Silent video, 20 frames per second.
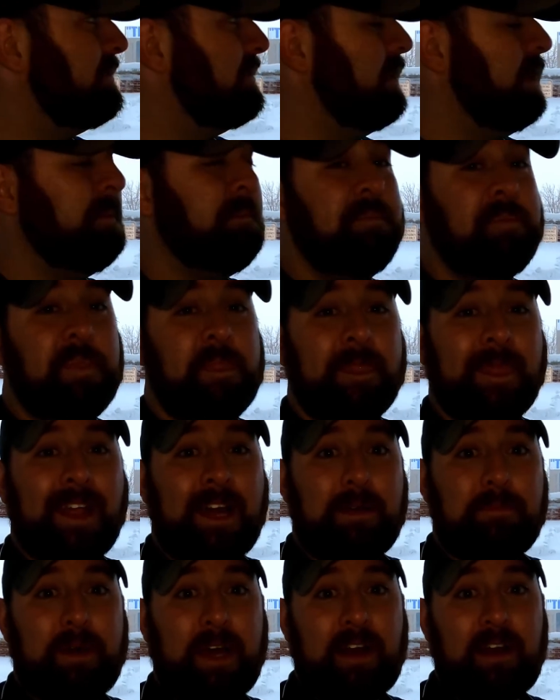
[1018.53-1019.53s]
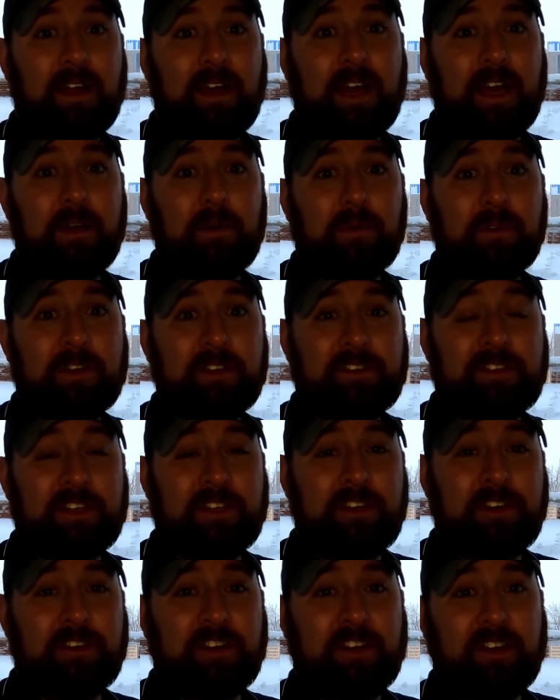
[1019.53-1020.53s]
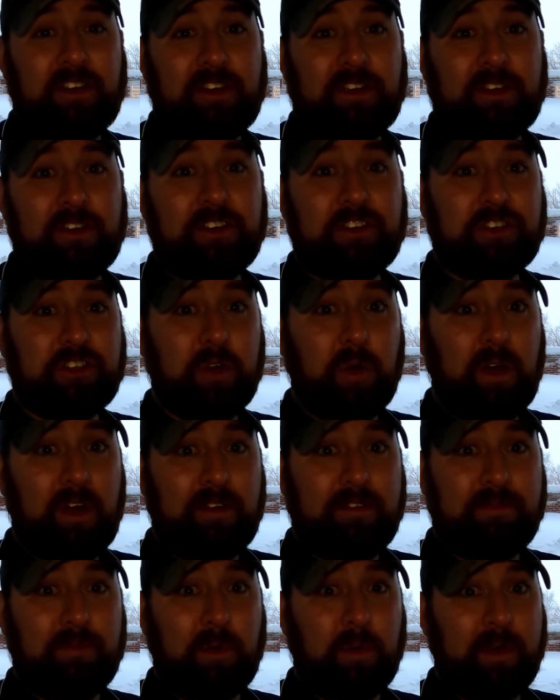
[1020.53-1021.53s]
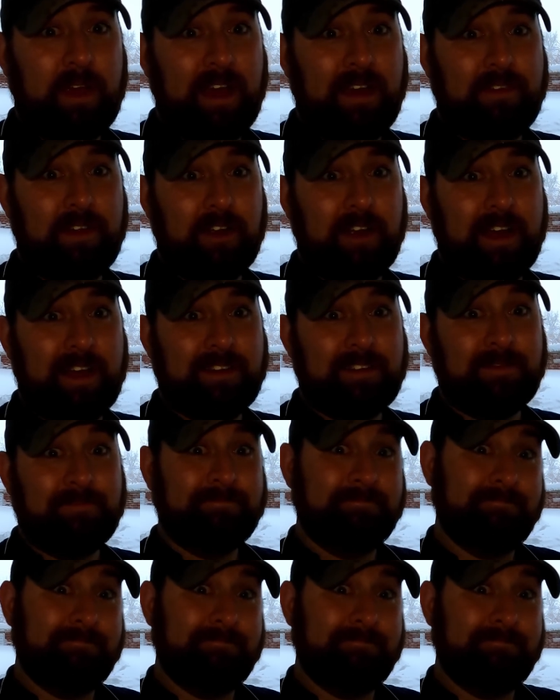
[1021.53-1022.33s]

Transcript: So, but I will continue to show off what we have here, guys.